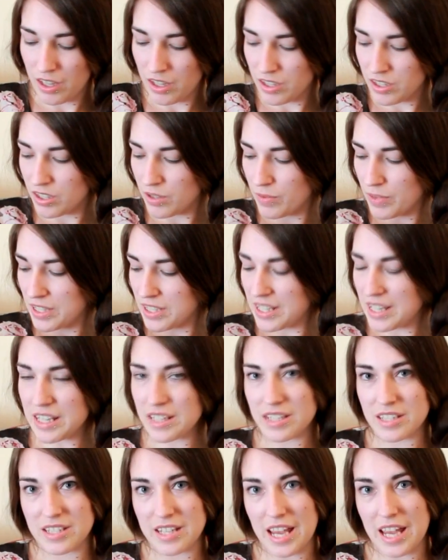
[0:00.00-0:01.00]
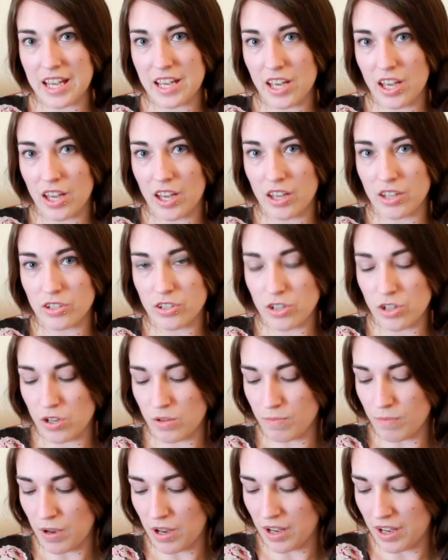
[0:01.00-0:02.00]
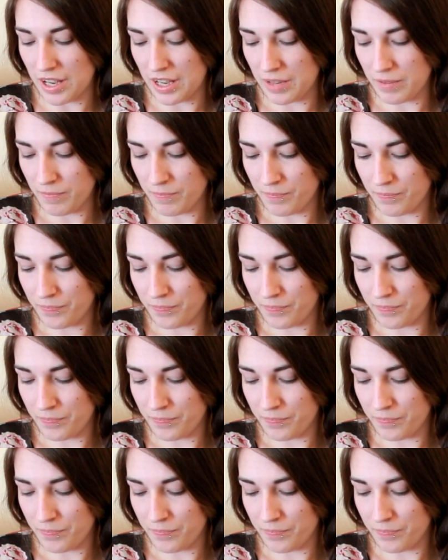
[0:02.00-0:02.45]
So we did take her to my